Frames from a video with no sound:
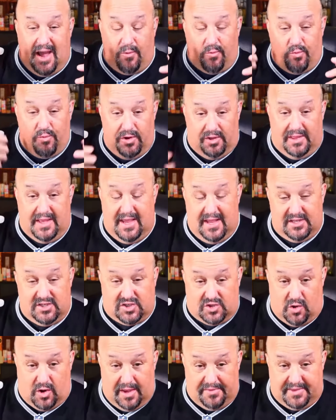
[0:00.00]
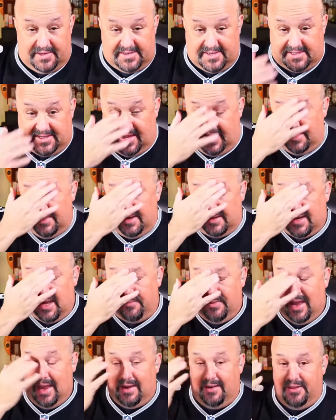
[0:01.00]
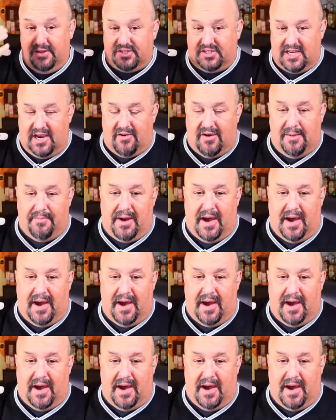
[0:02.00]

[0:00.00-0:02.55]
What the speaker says: really enjoyed the tequila coming out of the sherry